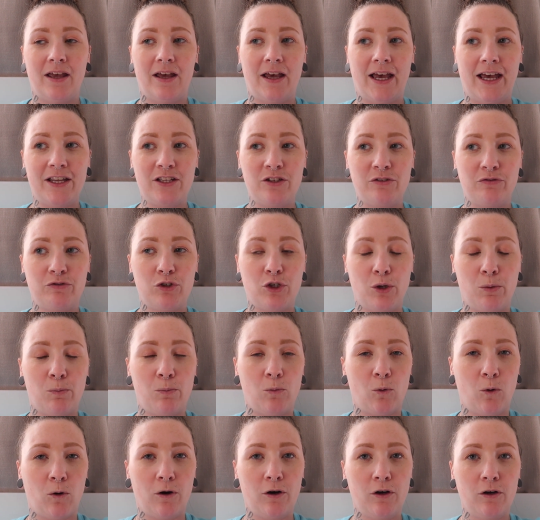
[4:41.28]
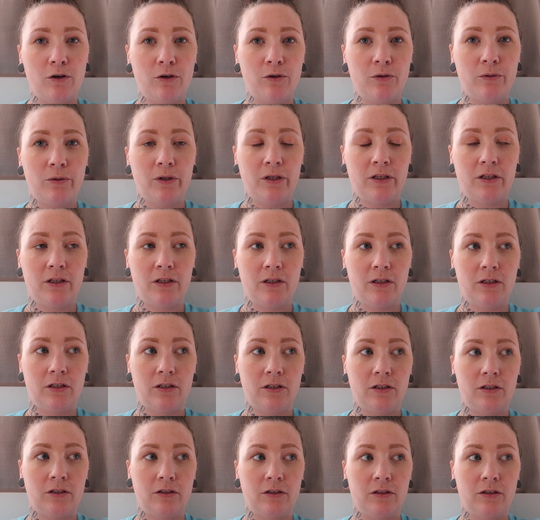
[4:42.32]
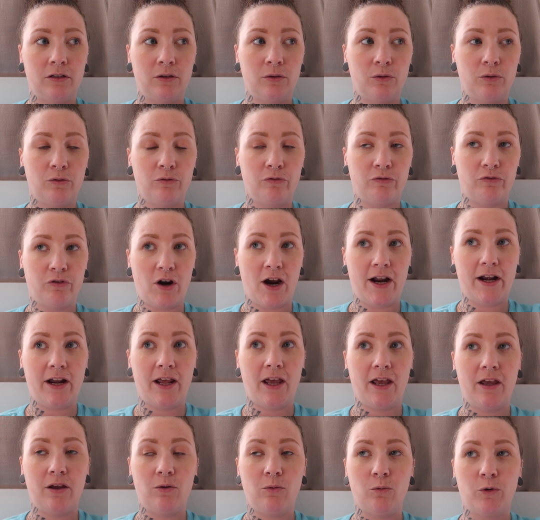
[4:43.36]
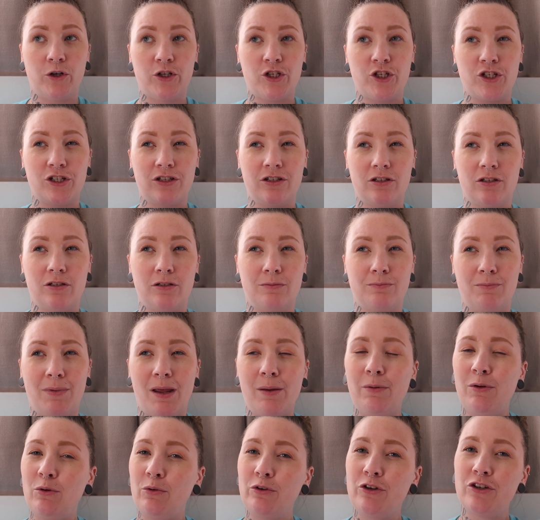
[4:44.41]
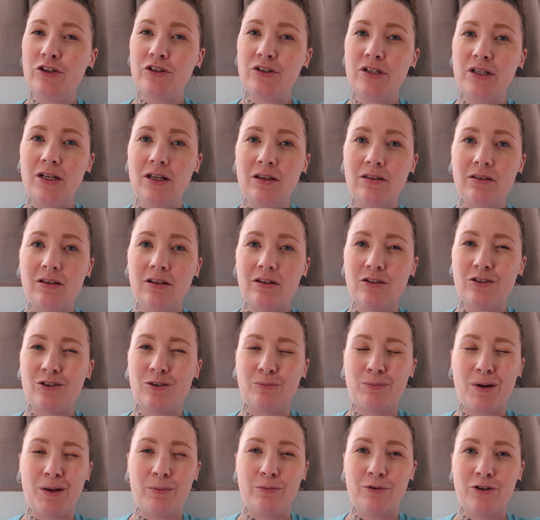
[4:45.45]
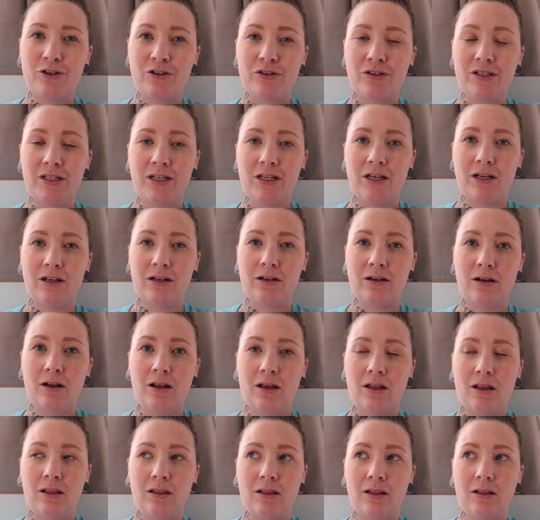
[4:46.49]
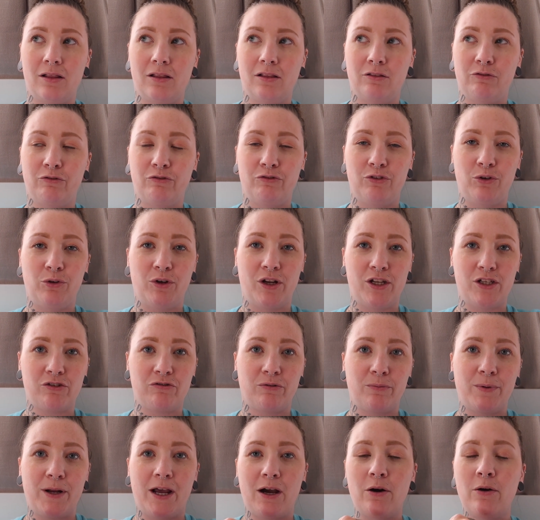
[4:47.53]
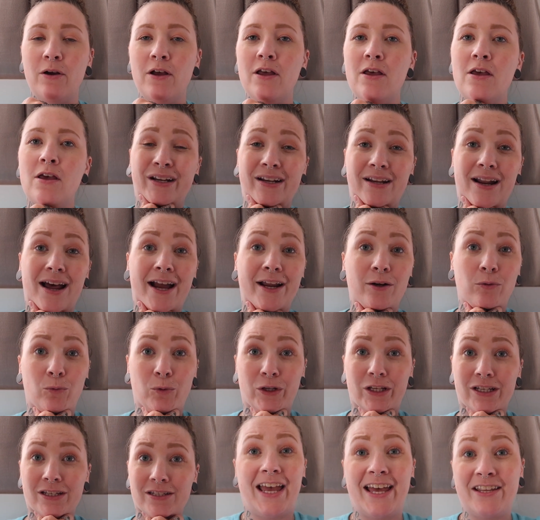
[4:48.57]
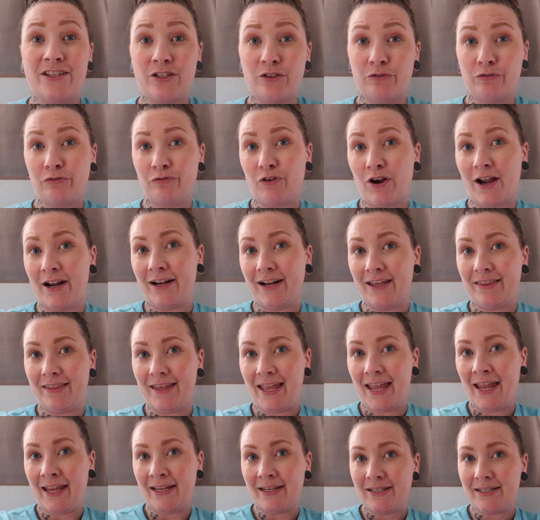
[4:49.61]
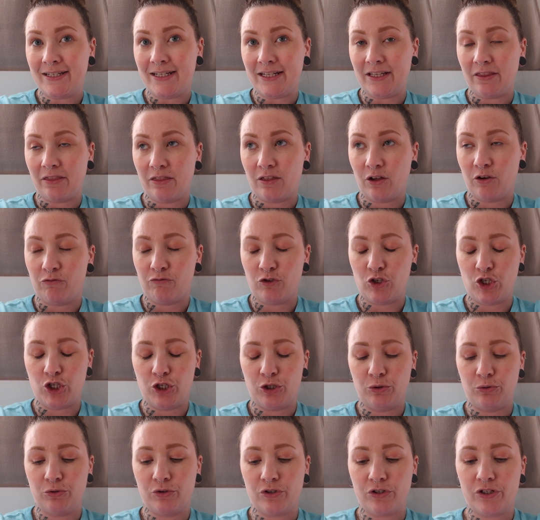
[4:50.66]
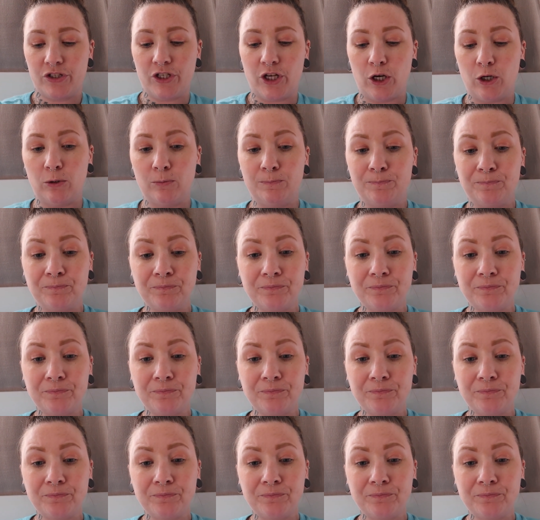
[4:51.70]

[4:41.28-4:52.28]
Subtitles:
as of tomorrow, Friday, which is maybe when you're seeing this, or maybe you're seeing it a few days from now, 9 weeks as of Friday the 18th of June. So